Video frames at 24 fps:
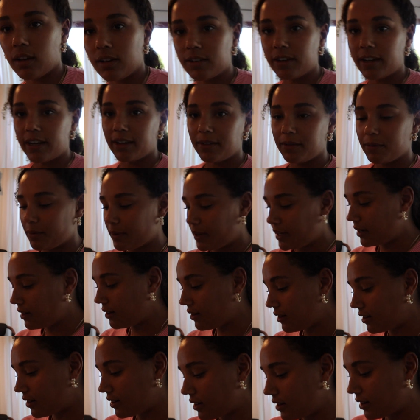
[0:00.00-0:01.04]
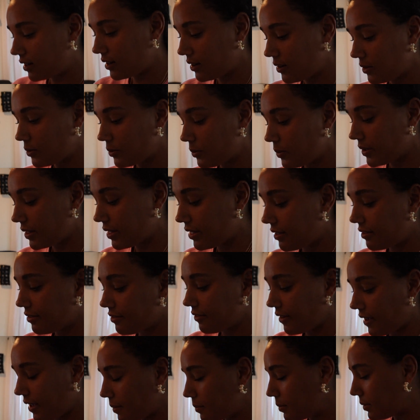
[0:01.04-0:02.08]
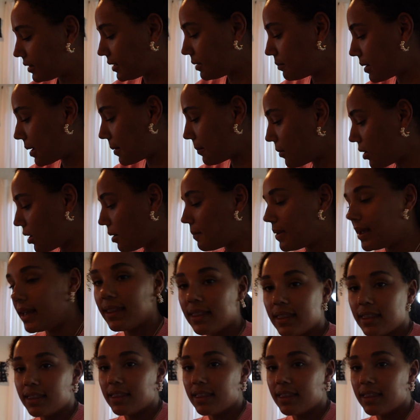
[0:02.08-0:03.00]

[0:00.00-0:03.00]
All right, we are with the family. My mom made